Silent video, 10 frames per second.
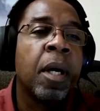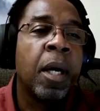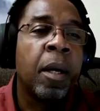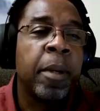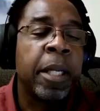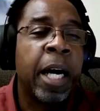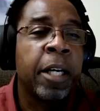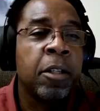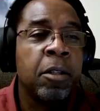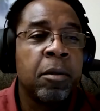And how
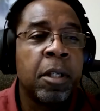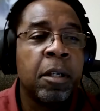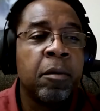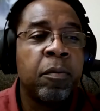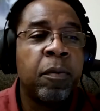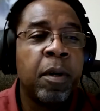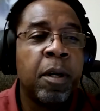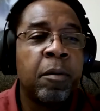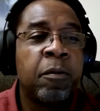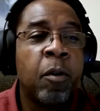do you give
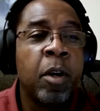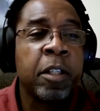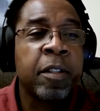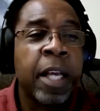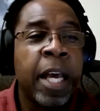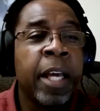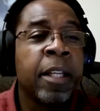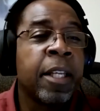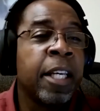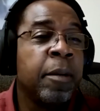a voice
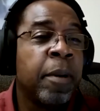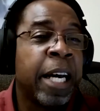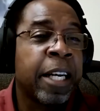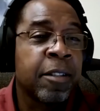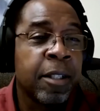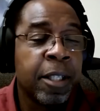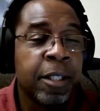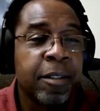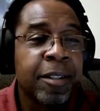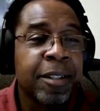and keep
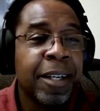excellence?